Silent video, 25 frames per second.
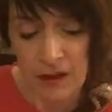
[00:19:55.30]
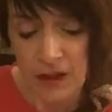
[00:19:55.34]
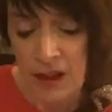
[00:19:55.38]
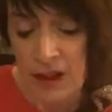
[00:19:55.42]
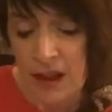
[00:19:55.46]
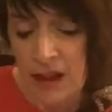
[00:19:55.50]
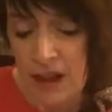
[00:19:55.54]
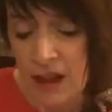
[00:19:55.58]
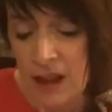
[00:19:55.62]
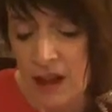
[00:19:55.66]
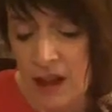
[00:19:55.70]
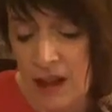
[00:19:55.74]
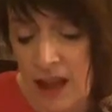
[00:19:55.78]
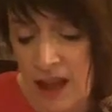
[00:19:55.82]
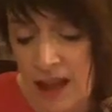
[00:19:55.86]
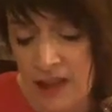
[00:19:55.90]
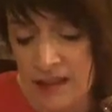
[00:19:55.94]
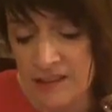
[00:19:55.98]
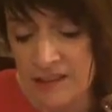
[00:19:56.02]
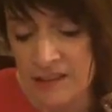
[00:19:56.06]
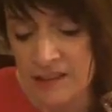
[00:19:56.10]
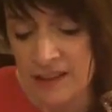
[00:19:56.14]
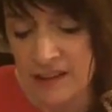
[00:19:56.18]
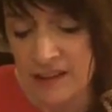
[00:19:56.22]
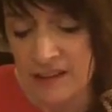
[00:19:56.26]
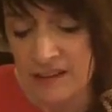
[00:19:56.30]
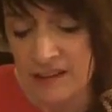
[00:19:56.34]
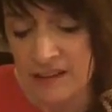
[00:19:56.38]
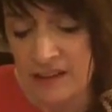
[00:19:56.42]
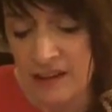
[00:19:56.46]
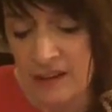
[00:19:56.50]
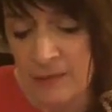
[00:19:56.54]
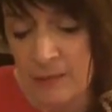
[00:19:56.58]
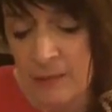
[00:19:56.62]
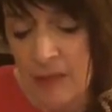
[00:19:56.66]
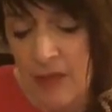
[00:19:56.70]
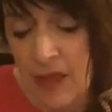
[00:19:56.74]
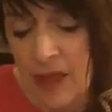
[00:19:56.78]
He alighted,
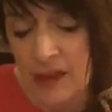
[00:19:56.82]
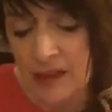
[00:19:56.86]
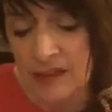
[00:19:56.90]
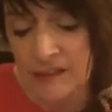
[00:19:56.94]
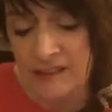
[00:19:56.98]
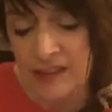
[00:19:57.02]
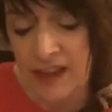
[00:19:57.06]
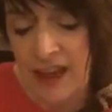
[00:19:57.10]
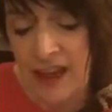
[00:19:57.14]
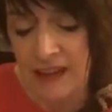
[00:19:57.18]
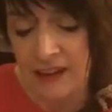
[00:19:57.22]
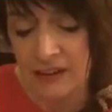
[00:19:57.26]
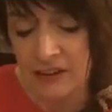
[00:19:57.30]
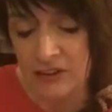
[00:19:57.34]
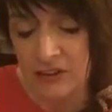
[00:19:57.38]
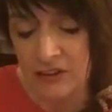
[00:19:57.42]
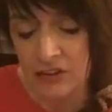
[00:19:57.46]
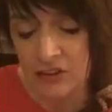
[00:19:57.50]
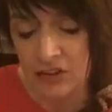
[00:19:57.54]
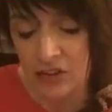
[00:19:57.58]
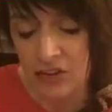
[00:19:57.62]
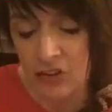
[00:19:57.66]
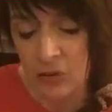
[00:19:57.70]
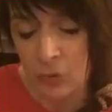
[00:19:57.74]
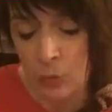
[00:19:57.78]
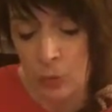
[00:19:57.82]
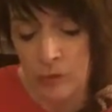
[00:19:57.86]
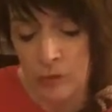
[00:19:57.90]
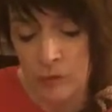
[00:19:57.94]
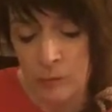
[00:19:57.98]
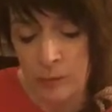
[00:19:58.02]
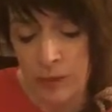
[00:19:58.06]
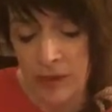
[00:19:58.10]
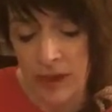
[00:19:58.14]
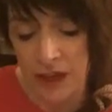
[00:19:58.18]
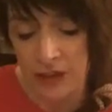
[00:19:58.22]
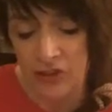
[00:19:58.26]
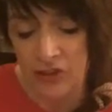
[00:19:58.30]
and a tent was
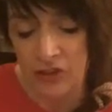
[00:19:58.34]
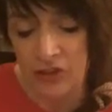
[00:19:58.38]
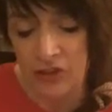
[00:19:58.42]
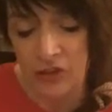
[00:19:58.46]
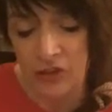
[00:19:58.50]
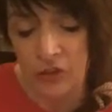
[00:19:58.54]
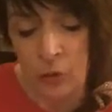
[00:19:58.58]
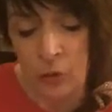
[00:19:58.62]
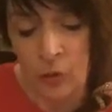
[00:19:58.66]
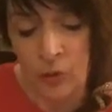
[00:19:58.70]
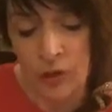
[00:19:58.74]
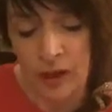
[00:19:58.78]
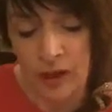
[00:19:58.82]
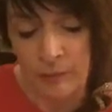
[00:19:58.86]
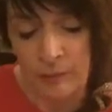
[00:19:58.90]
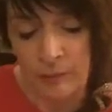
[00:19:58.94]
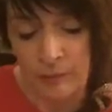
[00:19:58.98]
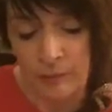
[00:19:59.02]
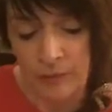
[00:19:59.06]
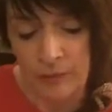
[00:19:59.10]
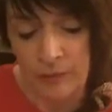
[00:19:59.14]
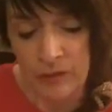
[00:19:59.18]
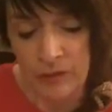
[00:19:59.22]
pitched for him.